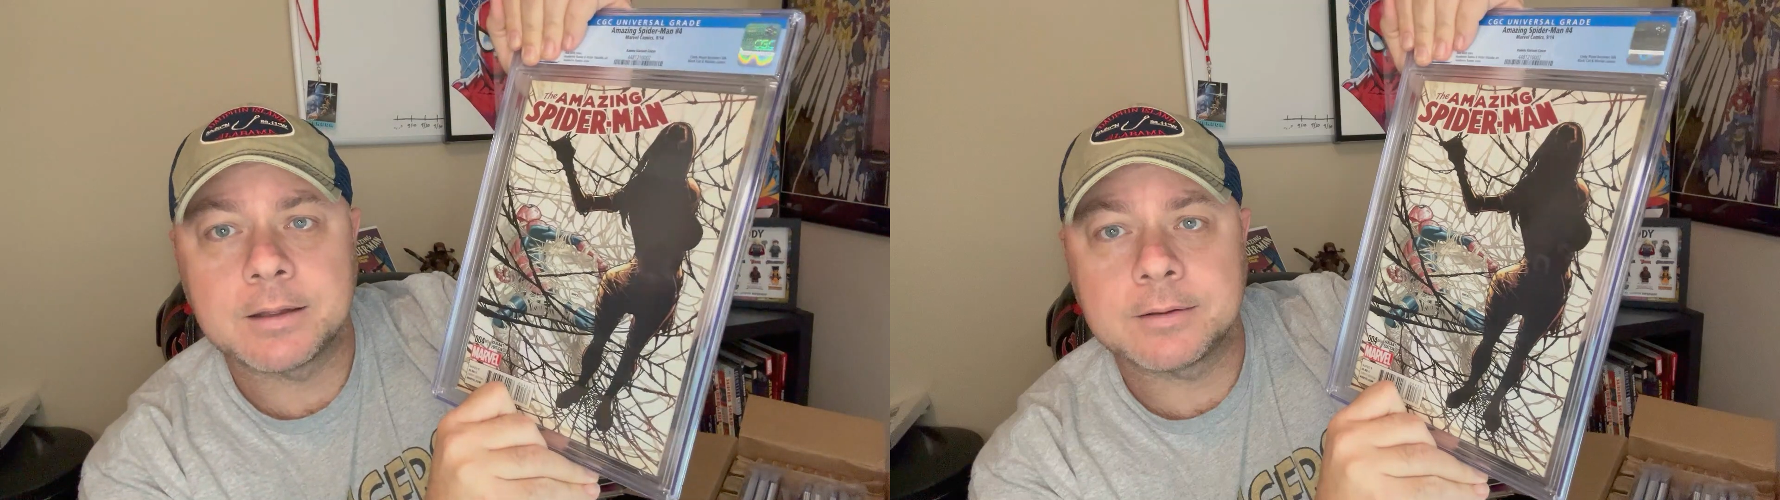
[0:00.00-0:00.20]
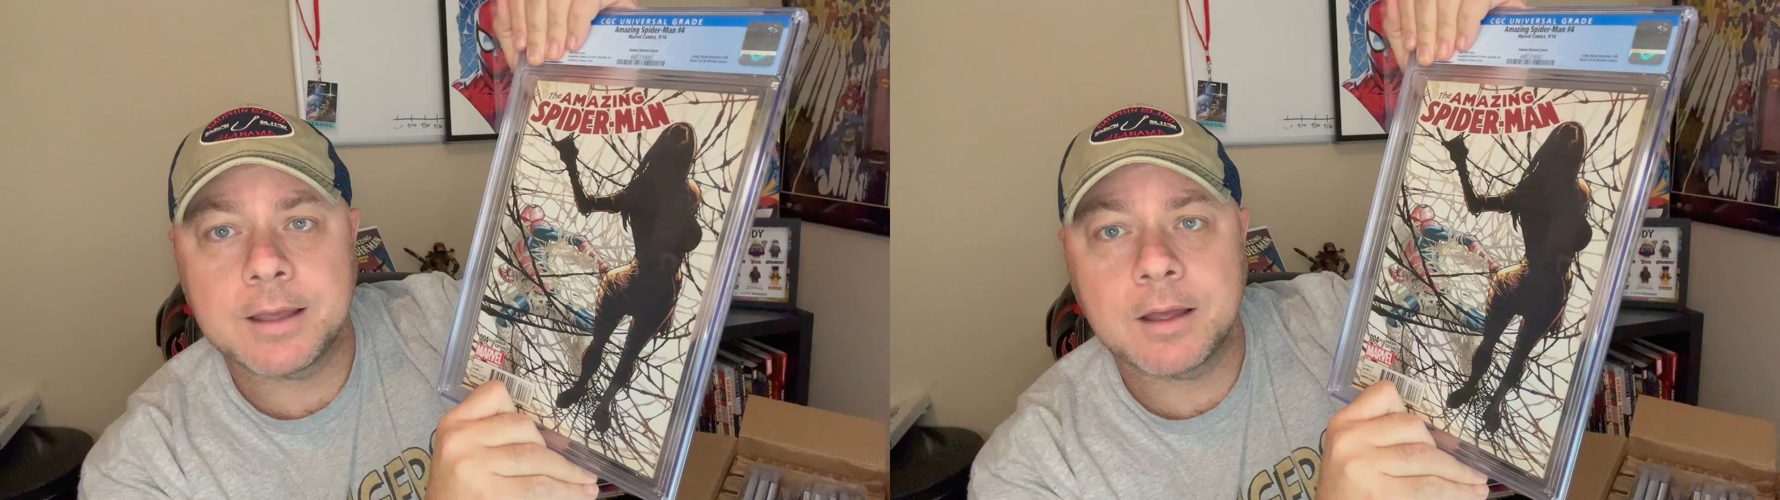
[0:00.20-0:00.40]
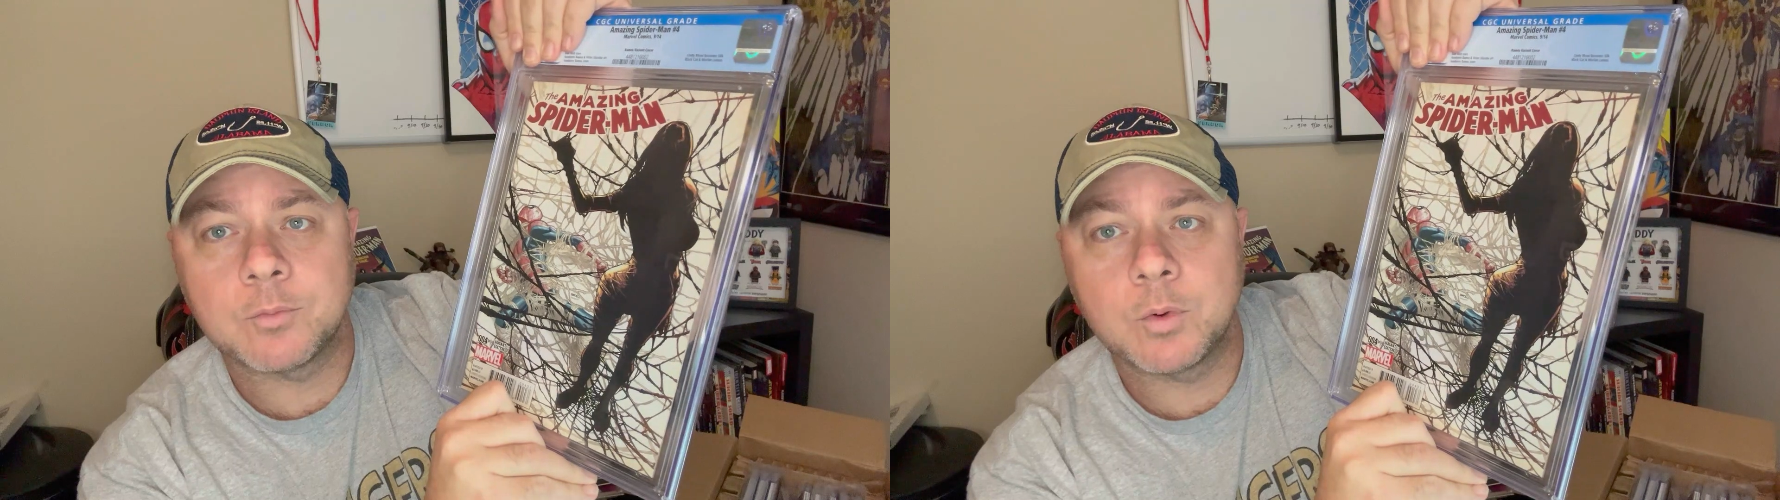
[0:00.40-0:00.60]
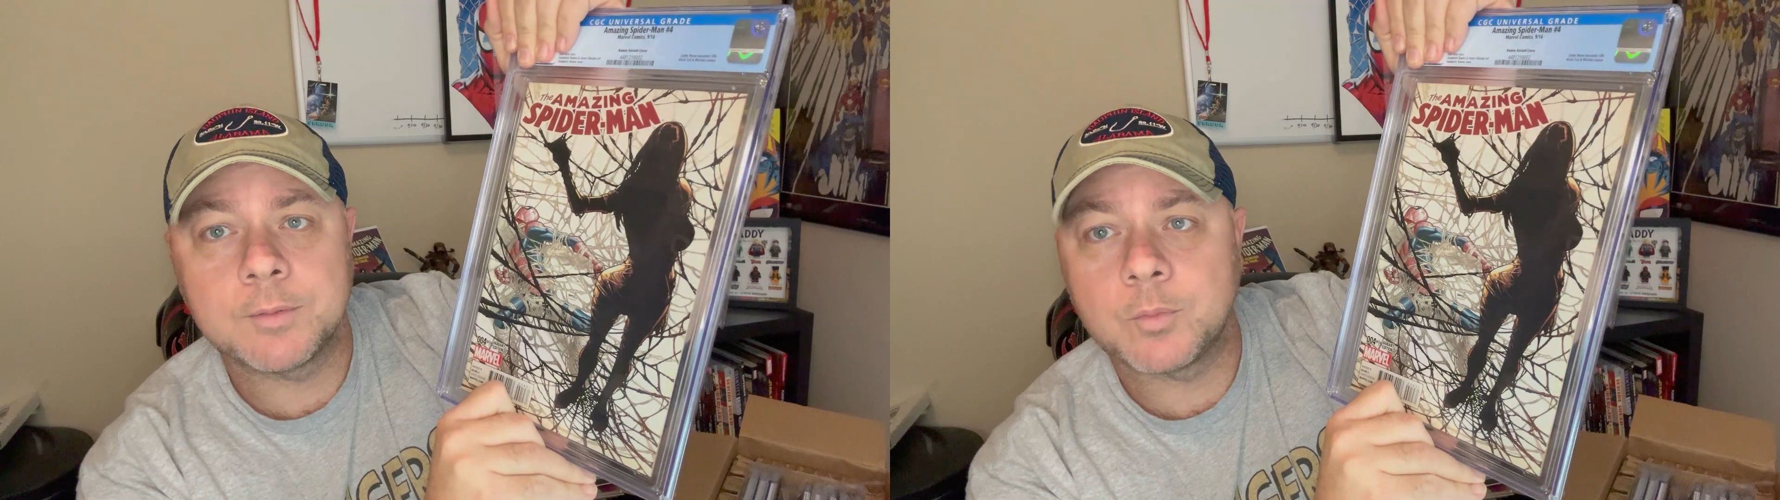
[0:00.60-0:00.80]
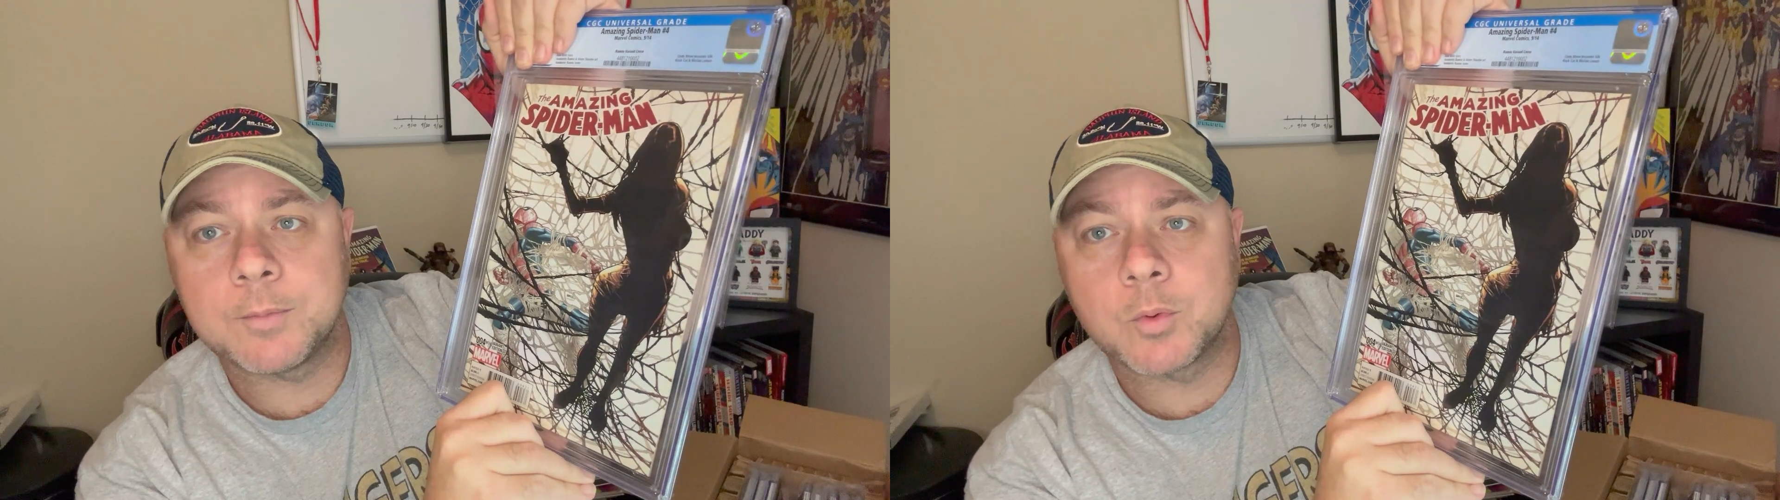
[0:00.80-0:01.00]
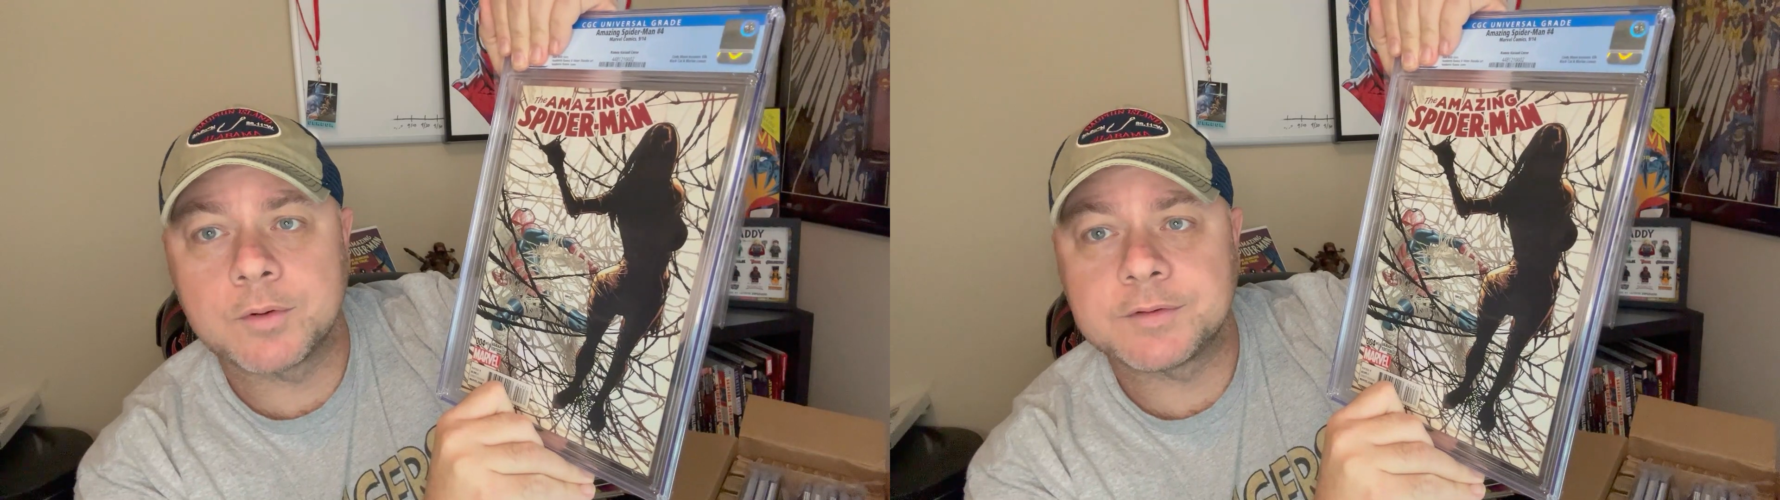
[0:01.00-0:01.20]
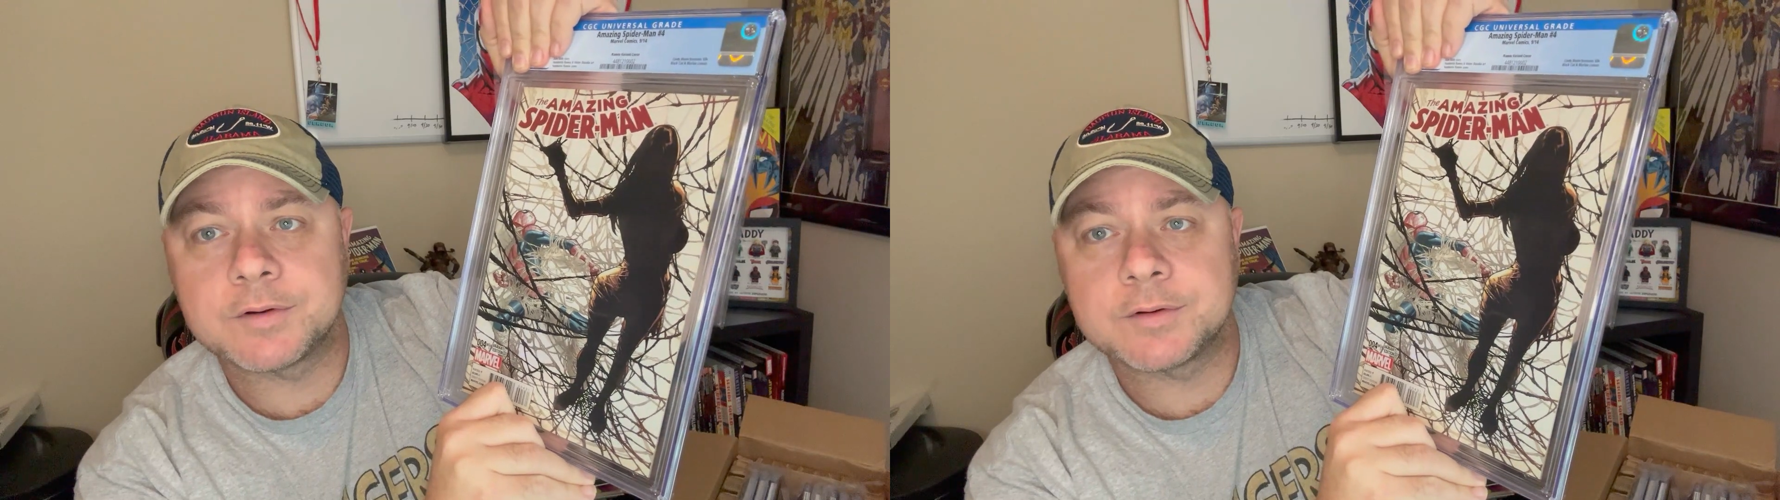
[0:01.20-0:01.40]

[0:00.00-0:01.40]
Yeah, what more is there